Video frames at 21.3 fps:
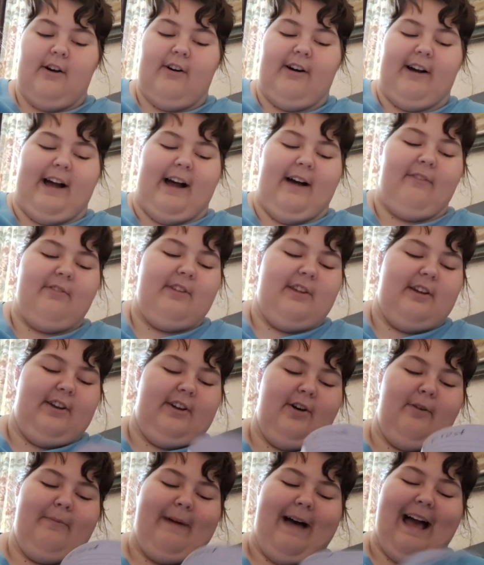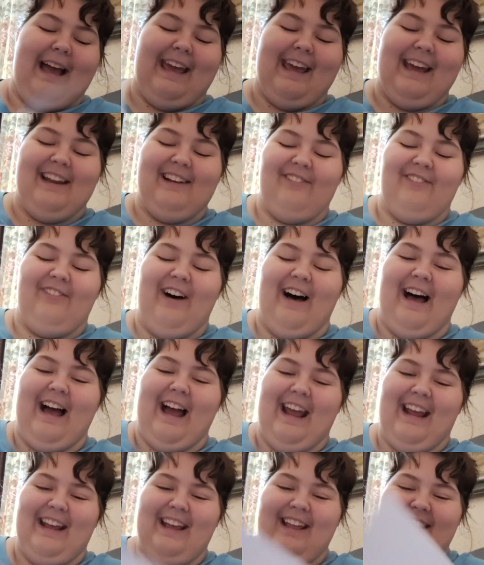I have to go back and
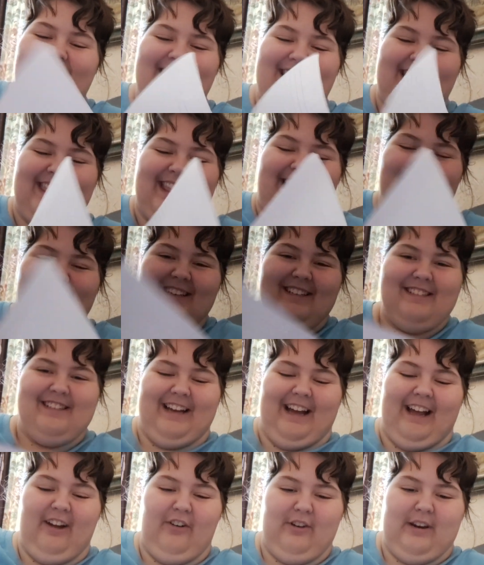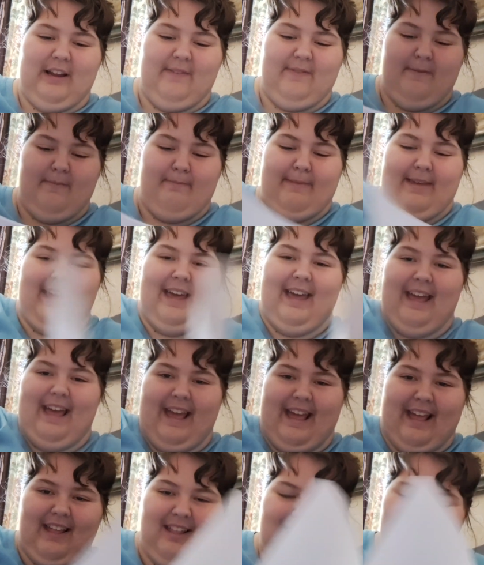why does that child have a
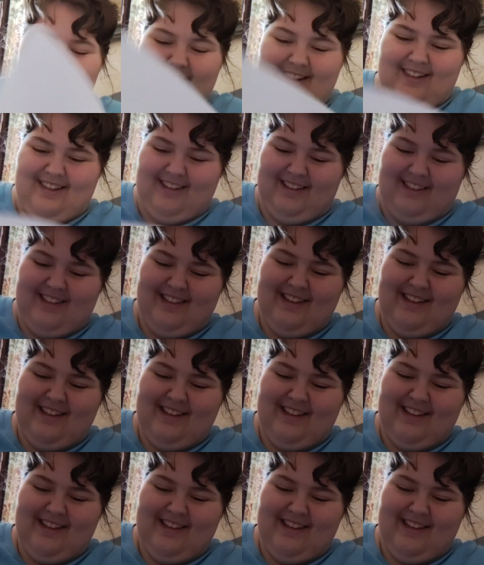mask?